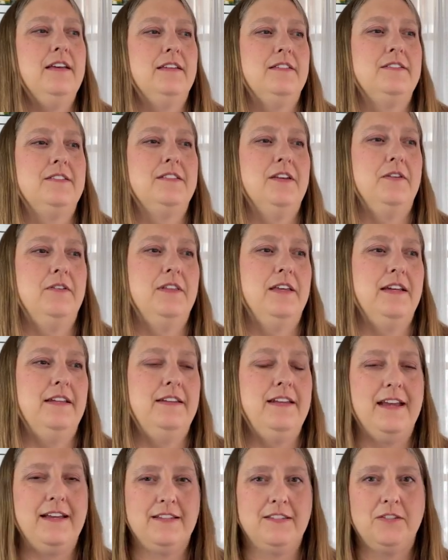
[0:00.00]
so that
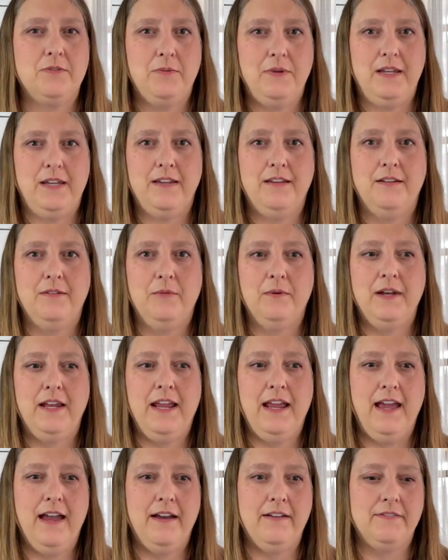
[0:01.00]
next week when I
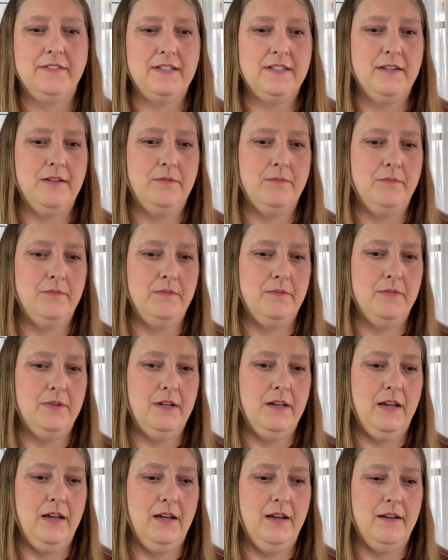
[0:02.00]
have some
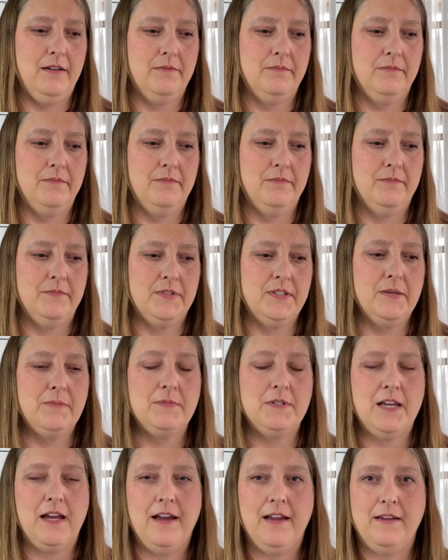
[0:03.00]

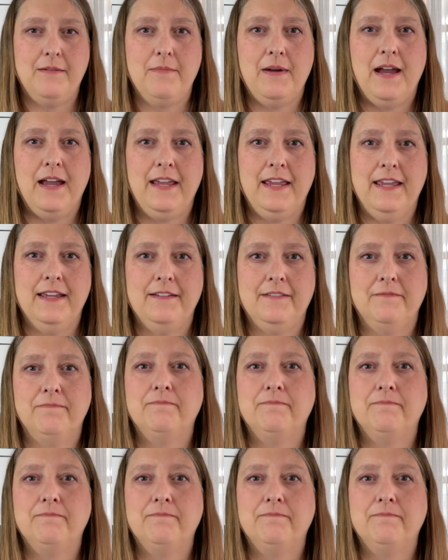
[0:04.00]
time, I can,